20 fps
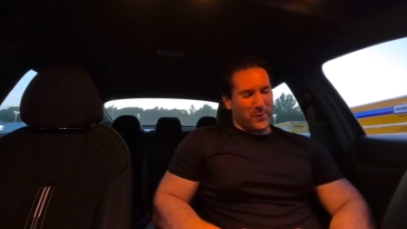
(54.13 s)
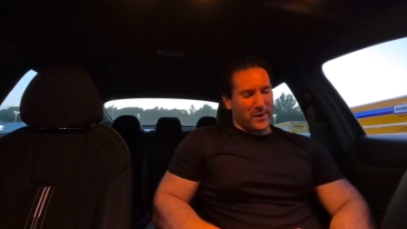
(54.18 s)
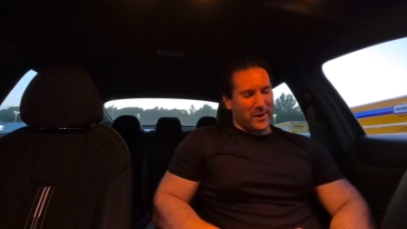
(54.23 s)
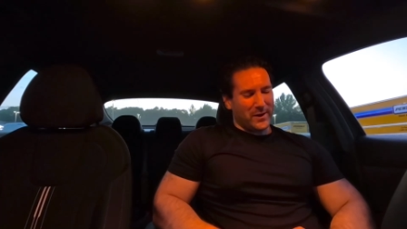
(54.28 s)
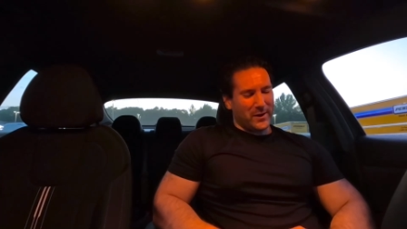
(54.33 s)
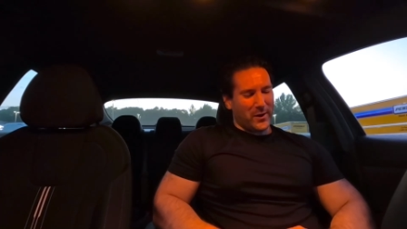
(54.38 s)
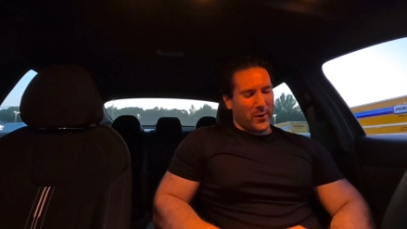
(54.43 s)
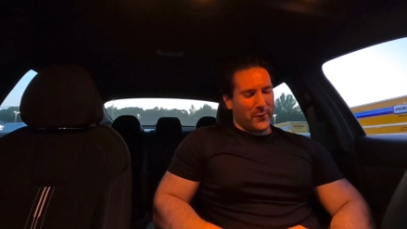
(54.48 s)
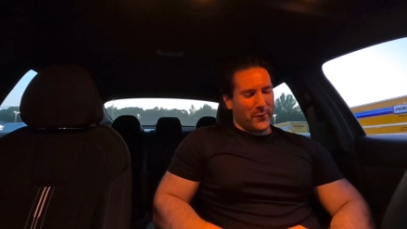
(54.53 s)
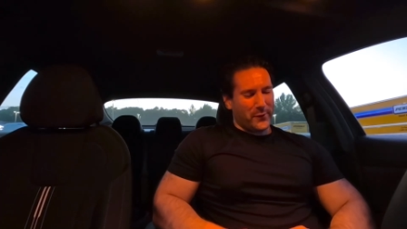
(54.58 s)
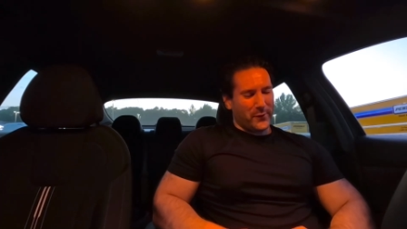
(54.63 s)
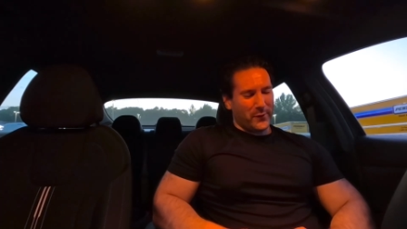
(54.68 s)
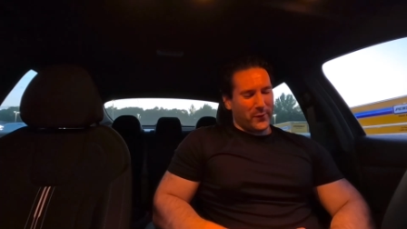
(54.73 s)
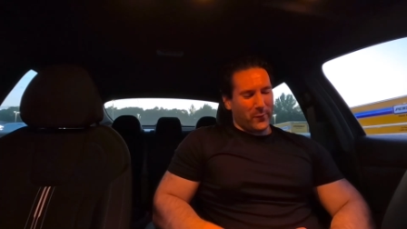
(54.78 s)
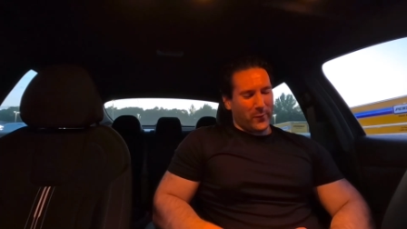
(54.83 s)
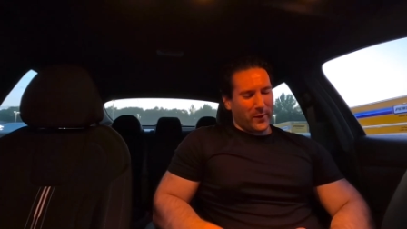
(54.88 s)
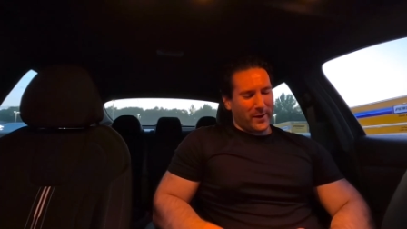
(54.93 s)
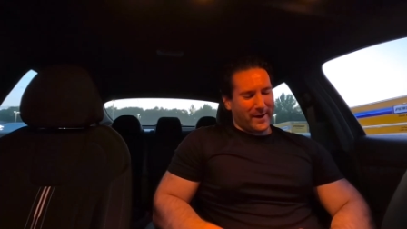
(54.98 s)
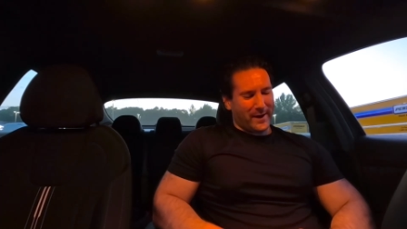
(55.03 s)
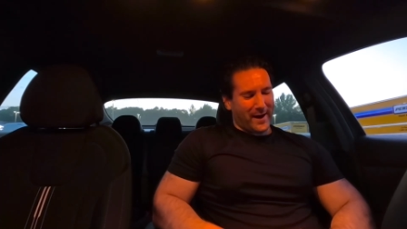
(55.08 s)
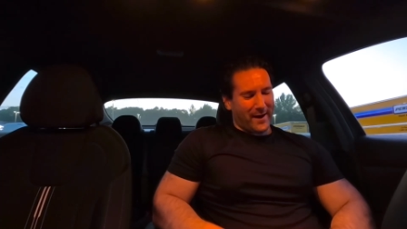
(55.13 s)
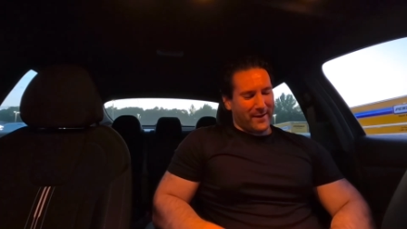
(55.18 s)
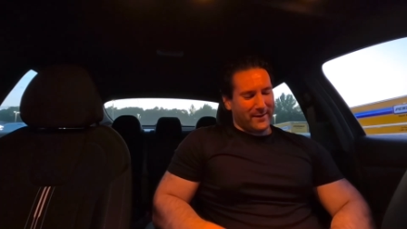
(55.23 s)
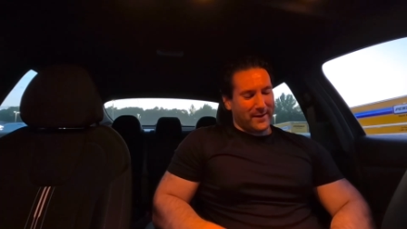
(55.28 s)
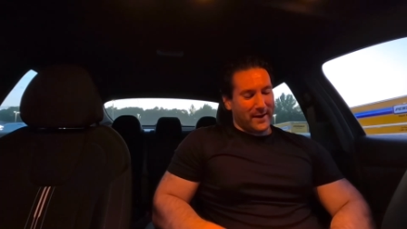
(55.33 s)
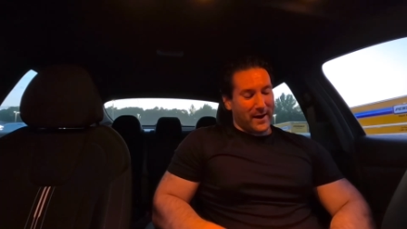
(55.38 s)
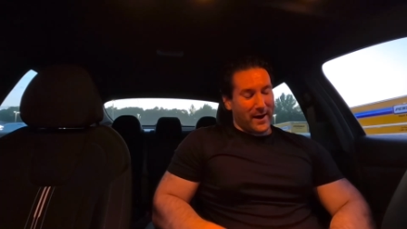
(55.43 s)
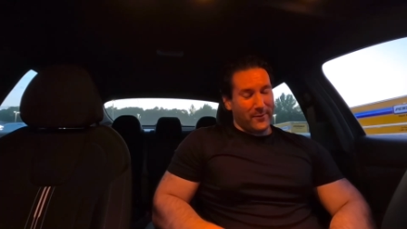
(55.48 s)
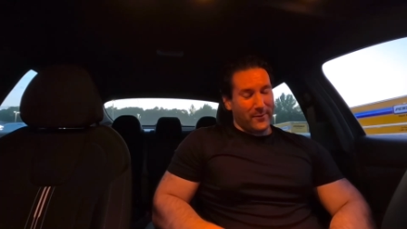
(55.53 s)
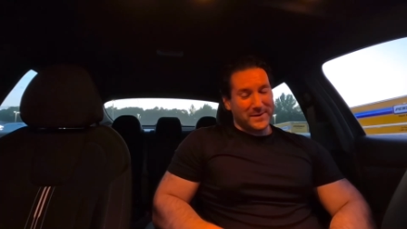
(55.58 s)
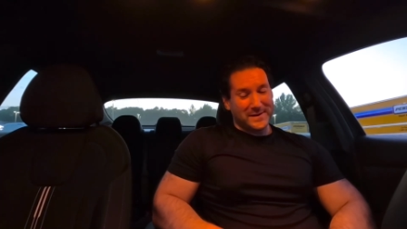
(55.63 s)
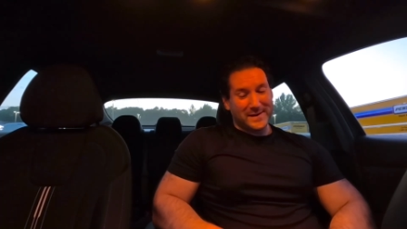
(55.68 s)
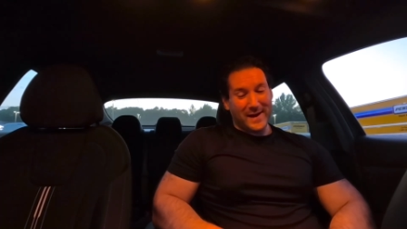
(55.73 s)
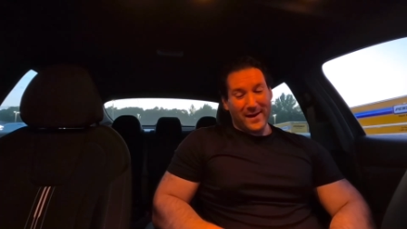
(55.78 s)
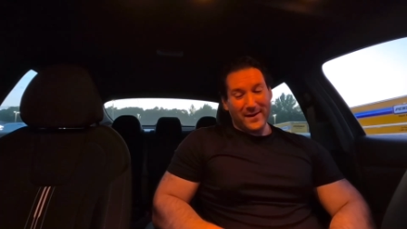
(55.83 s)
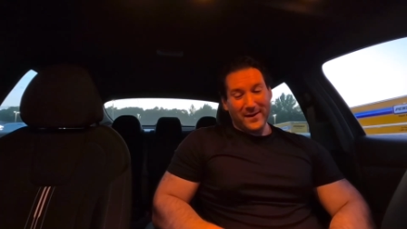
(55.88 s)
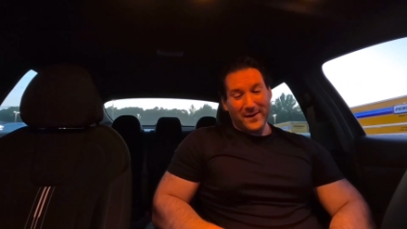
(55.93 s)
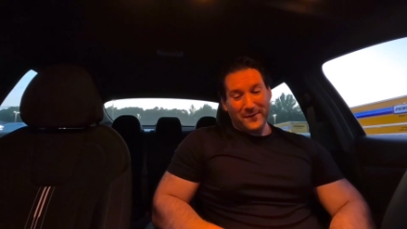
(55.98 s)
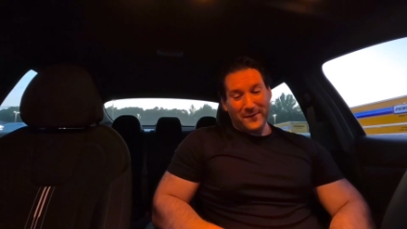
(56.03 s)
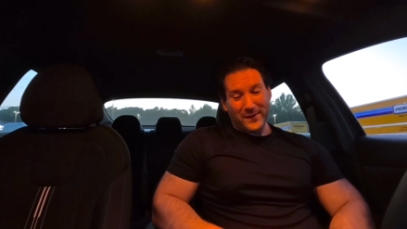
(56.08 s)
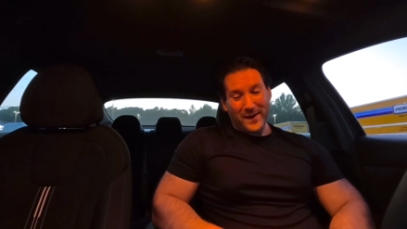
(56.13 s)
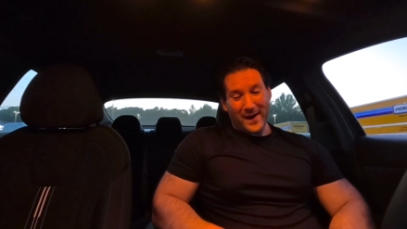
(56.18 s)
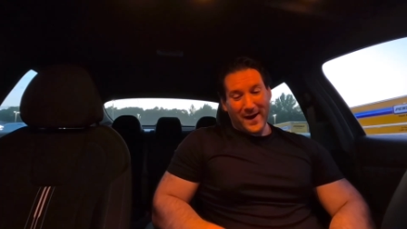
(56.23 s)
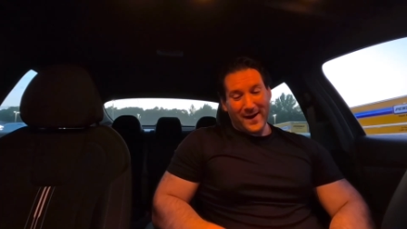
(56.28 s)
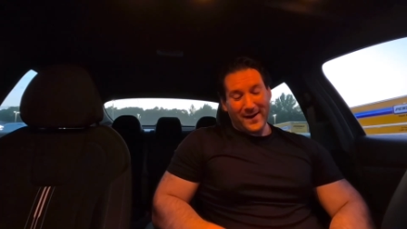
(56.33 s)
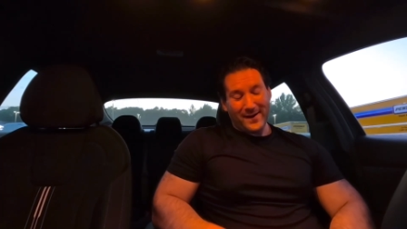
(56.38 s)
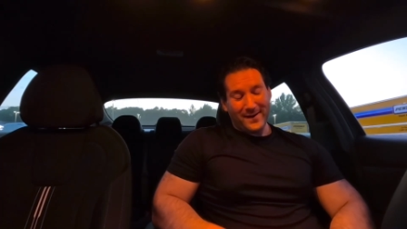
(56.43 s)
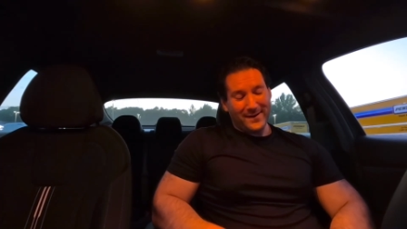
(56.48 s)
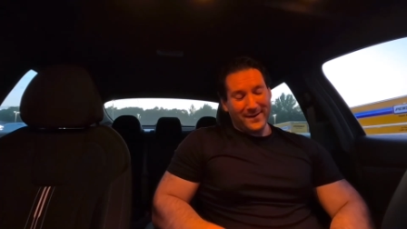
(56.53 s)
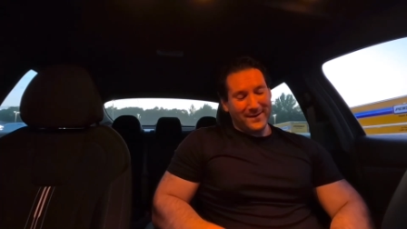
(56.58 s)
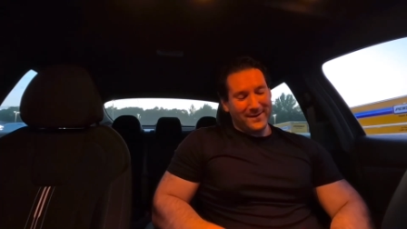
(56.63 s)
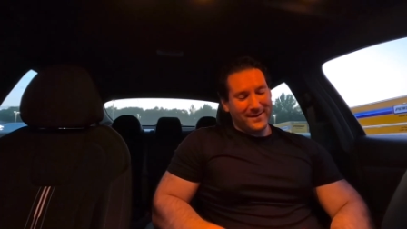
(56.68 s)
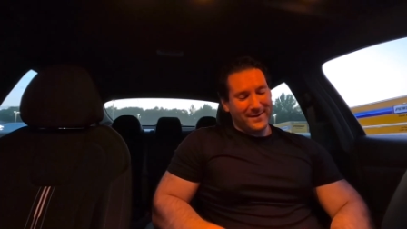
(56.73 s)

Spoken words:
we're gonna go through the workout. Today was deadlift day.